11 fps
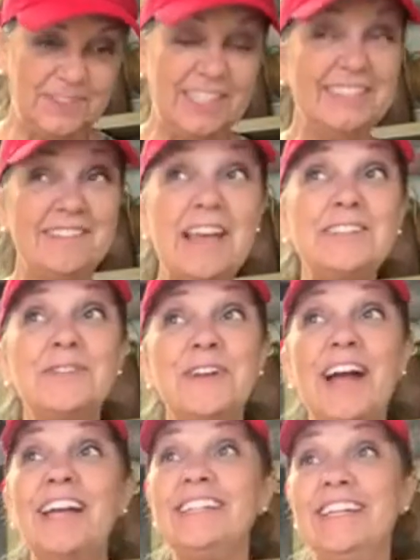Because that's what
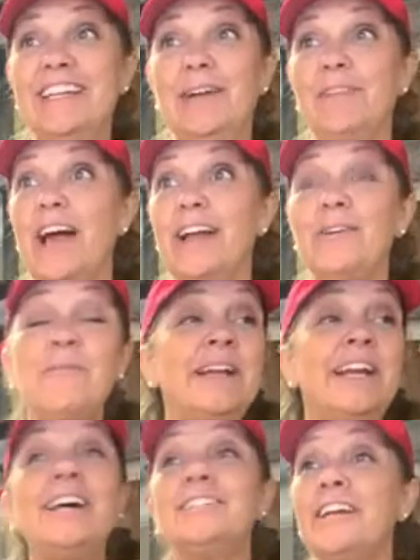I did. And I'm like, oh my
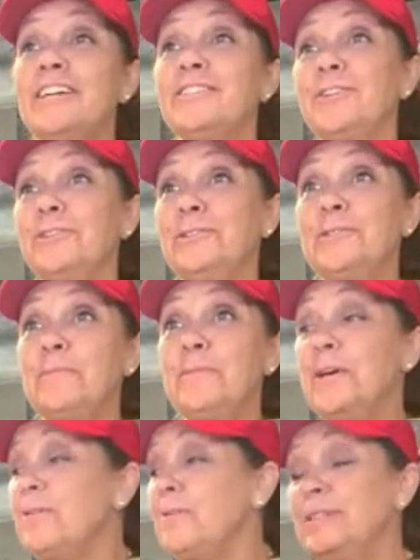gosh, I gotta start using up
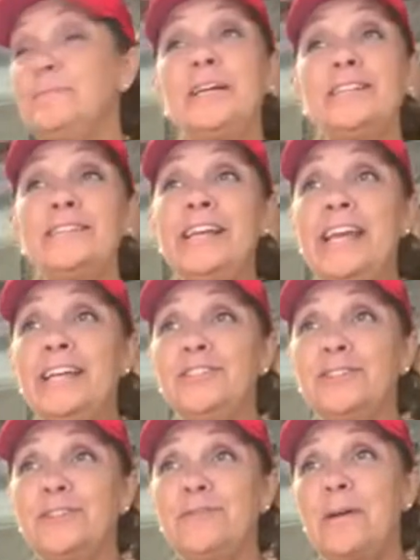the other ones because I can't
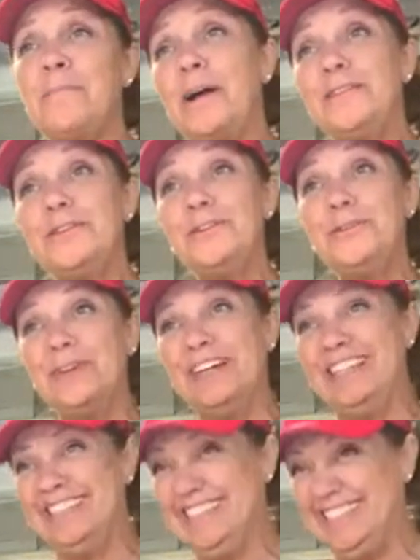justify buying the new
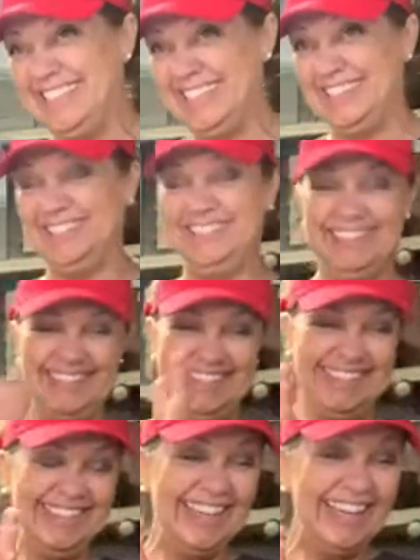ones. So,
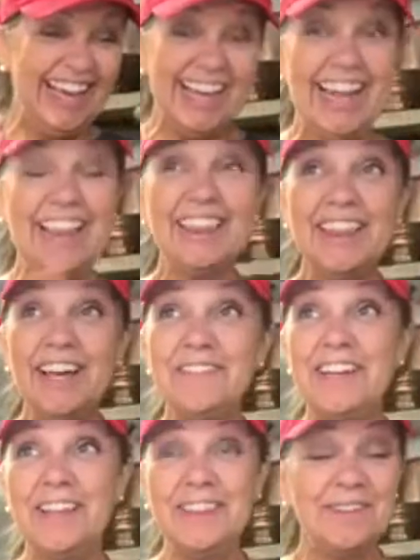and I love it.
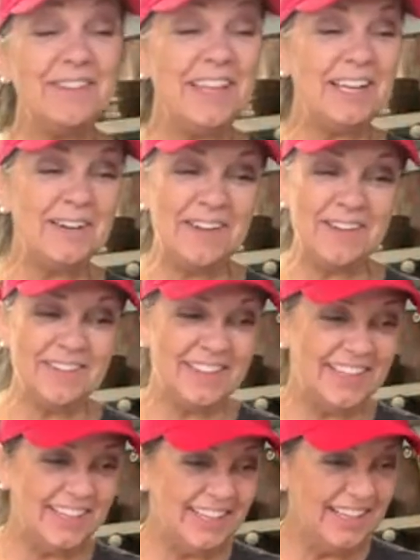I love when they come out with
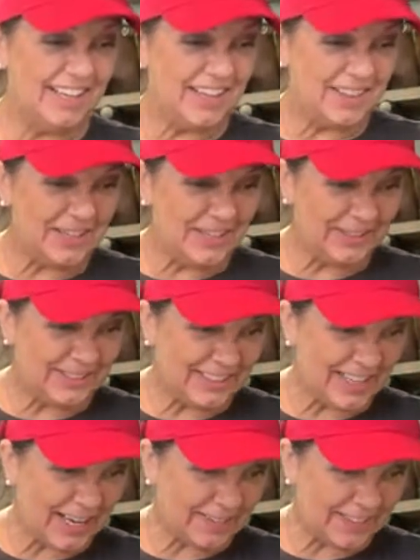the new
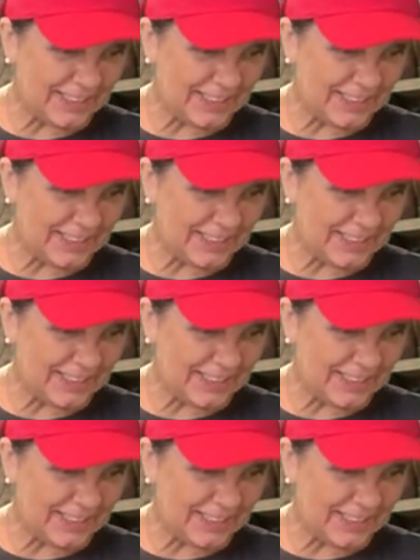stuff.